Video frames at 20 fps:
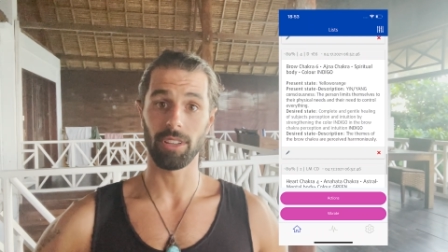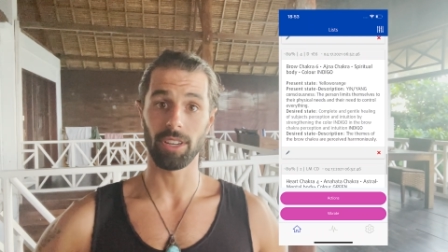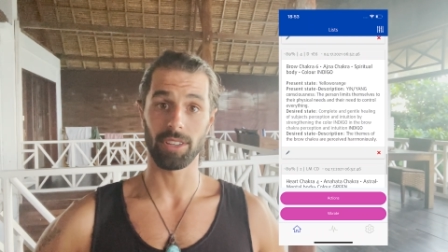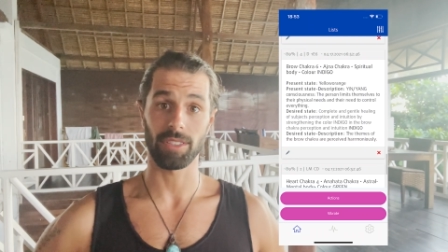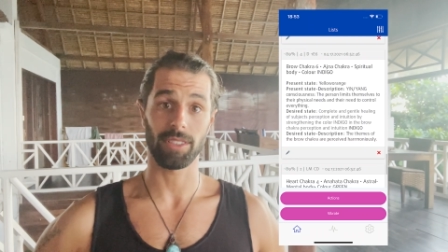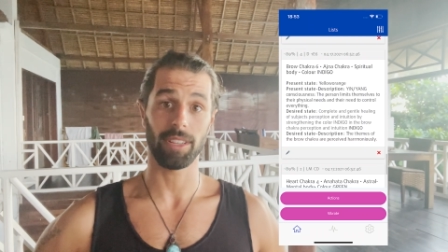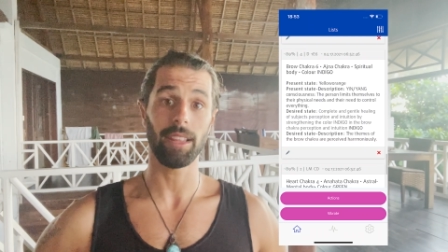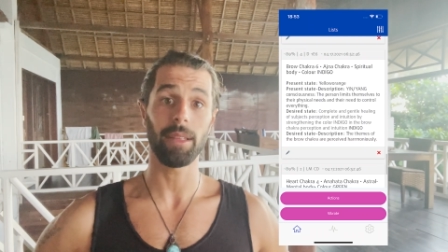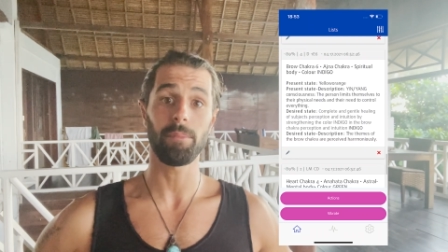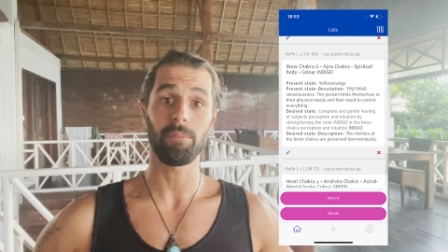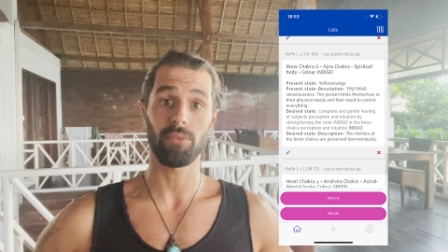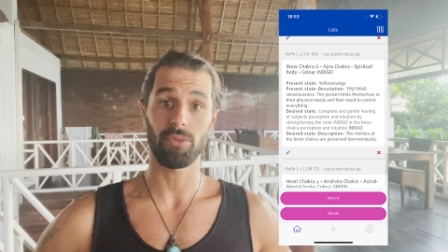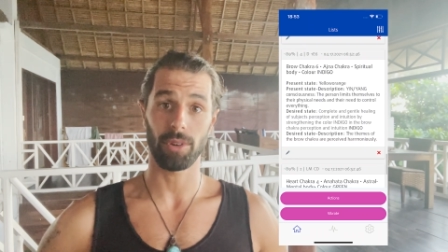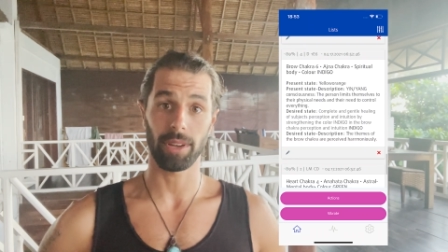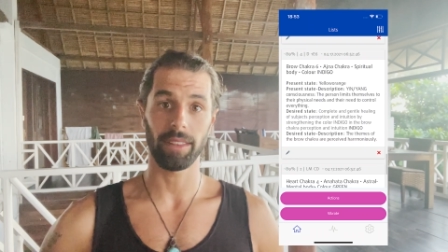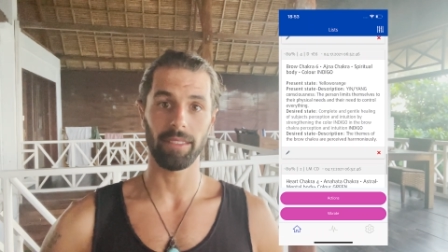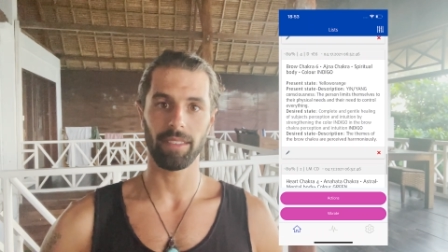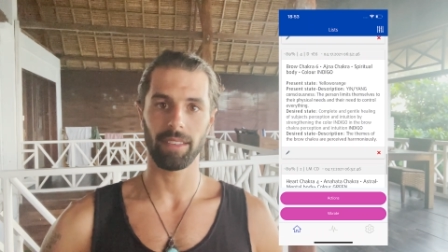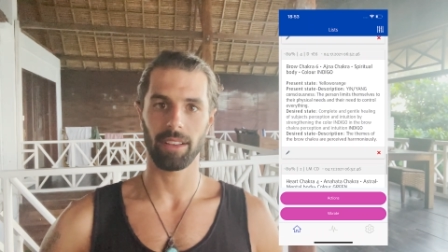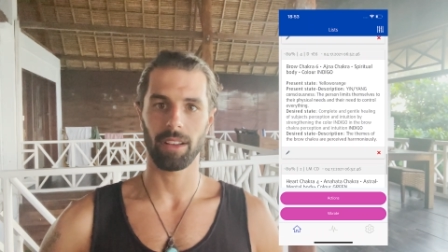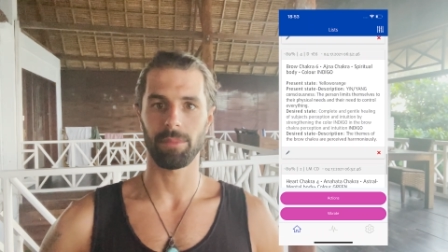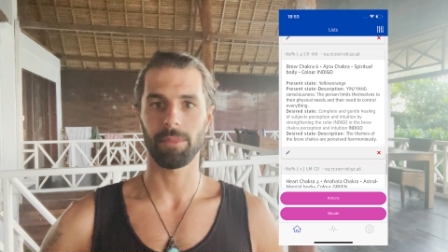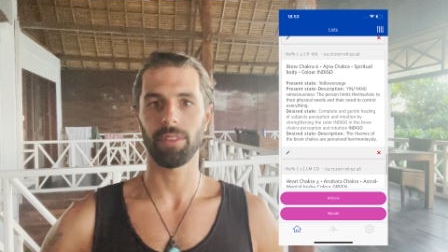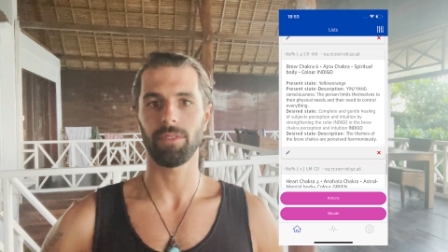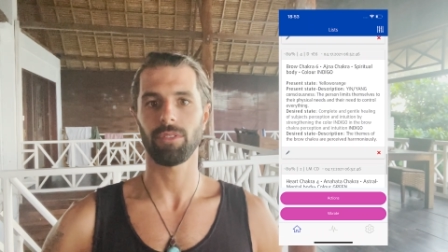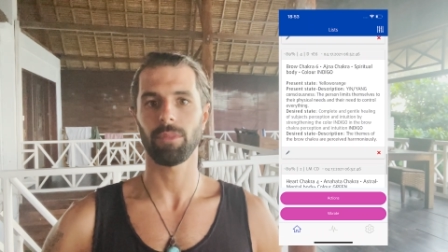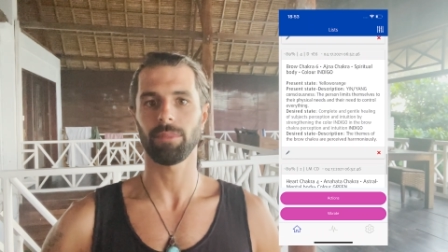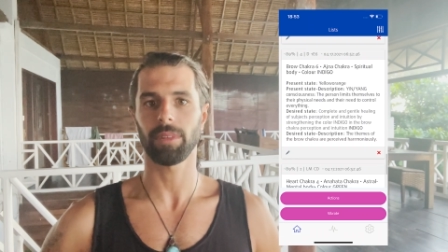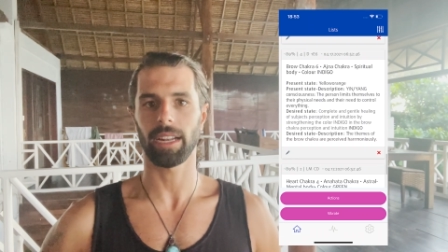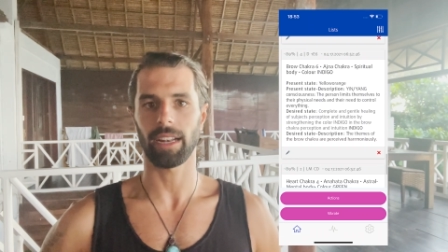there's an imprint coming
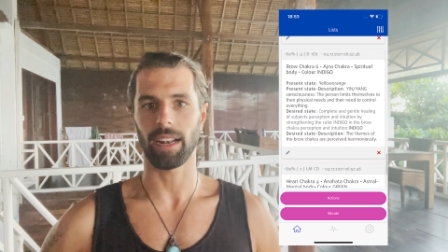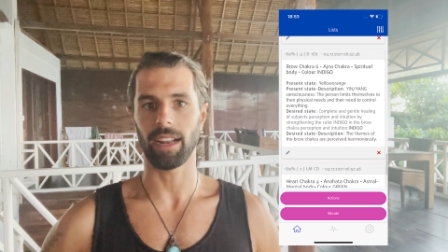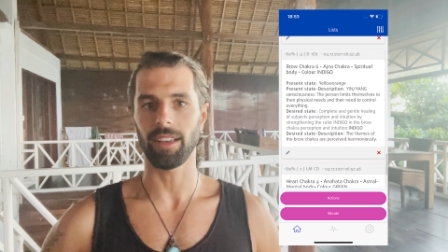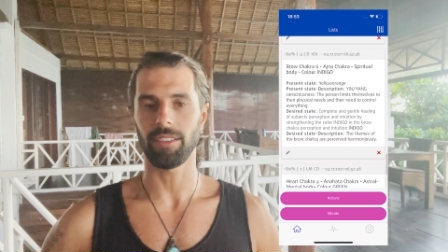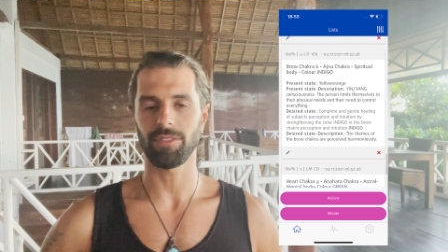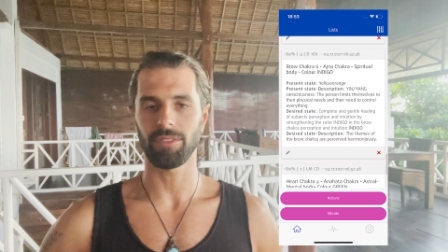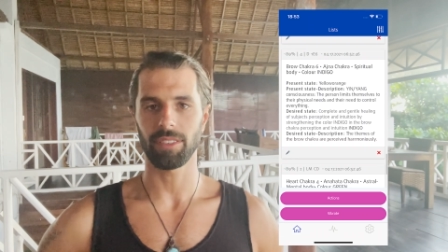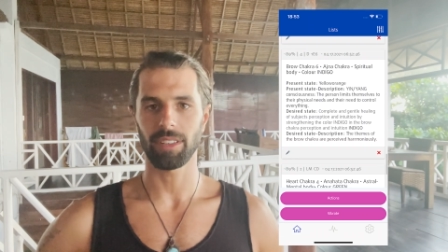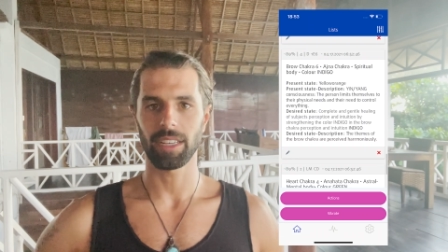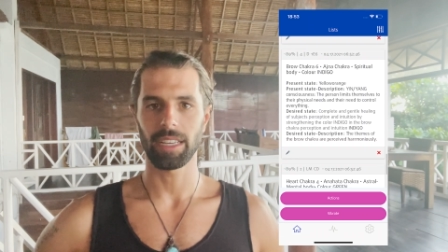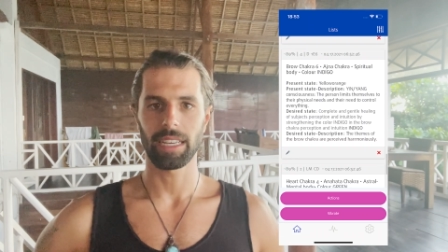from that life